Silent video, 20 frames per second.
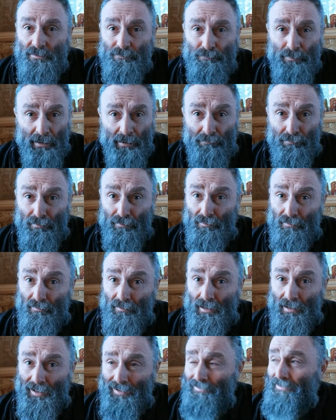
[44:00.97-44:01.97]

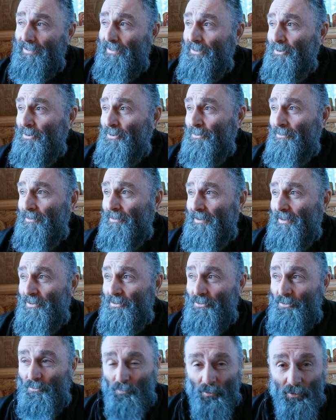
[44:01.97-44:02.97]
people out in
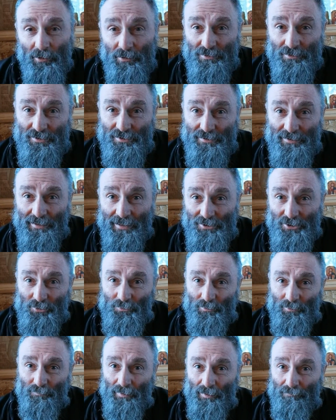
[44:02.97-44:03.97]
the woods that
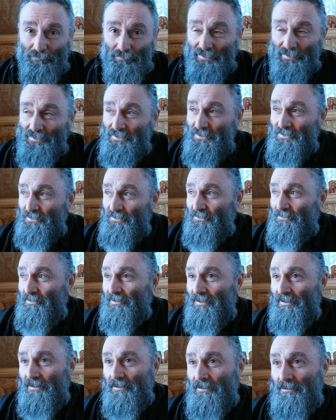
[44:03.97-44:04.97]
you will bump
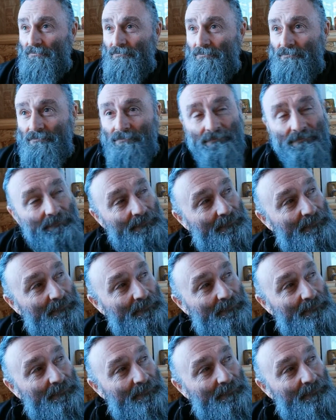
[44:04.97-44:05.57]
into.